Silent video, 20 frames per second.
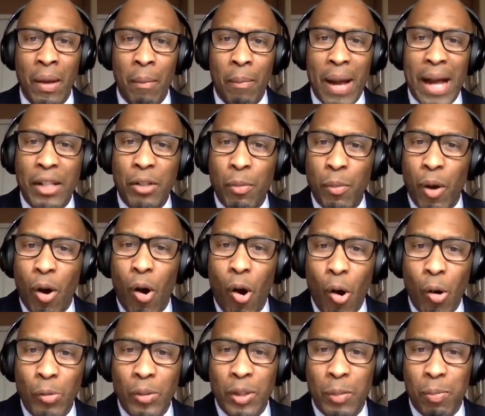Patrick
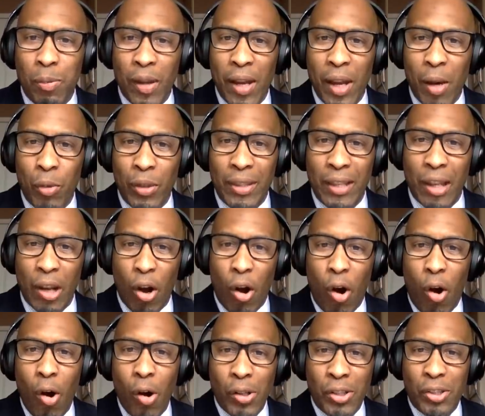Mahomes is playing with an
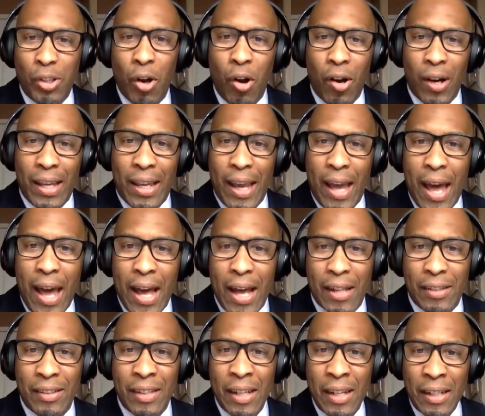all star
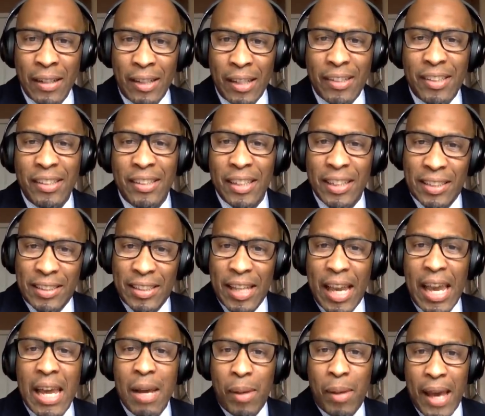cast. This is the
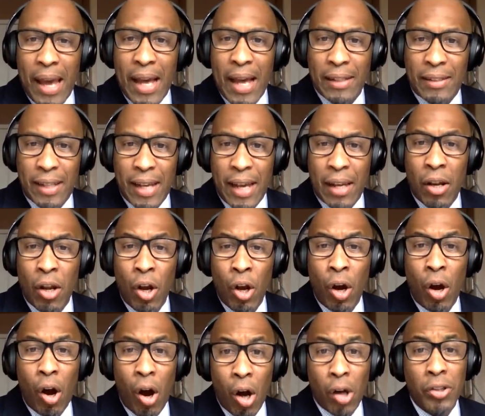same cast that
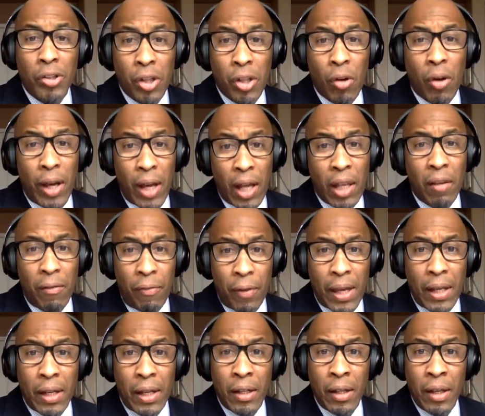also
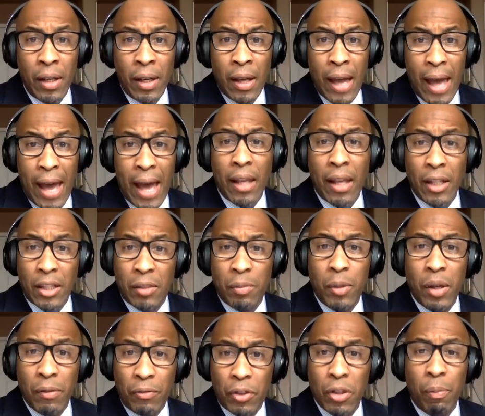elevated Alex
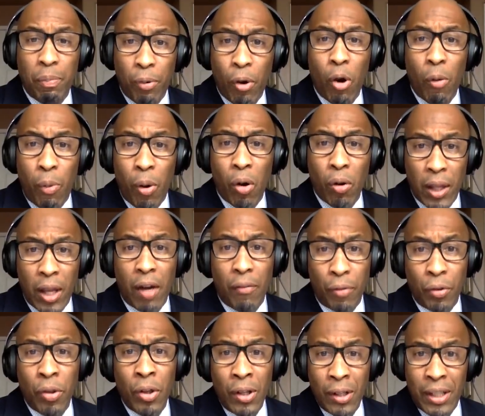Smith to Pro Bowl
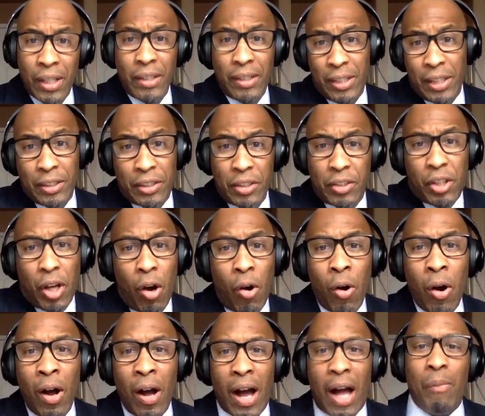level mm. contention.
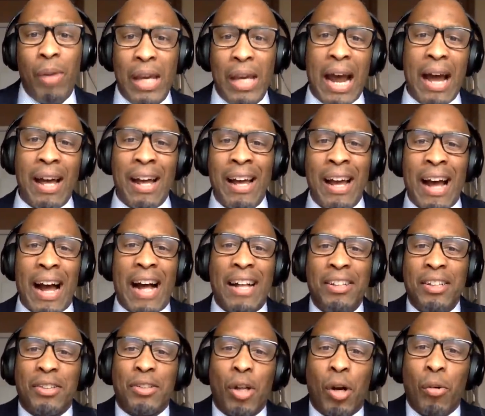So, I mean, I,
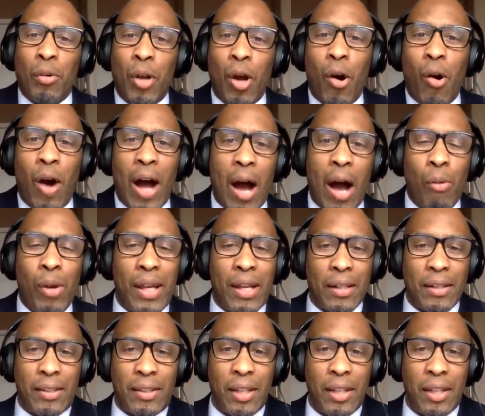I just don't know how we can